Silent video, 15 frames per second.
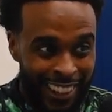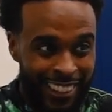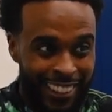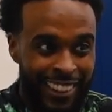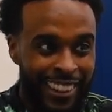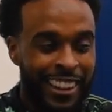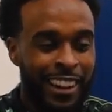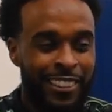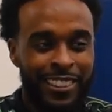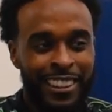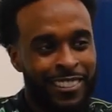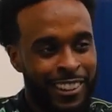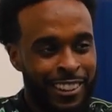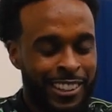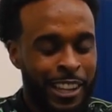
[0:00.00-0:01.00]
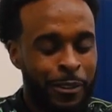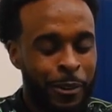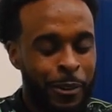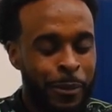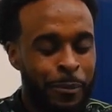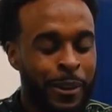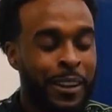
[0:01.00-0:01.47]
When it's time to
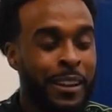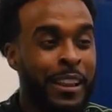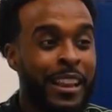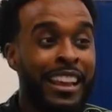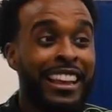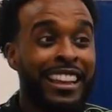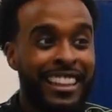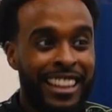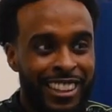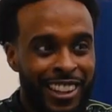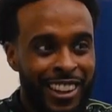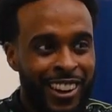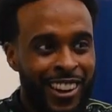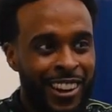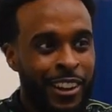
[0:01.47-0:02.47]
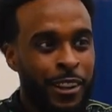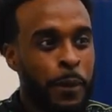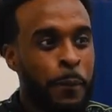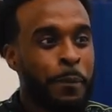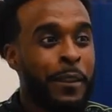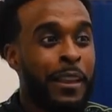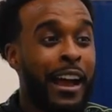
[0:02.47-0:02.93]
go to bed. Get the card.
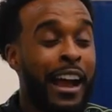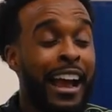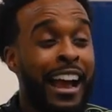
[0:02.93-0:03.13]
I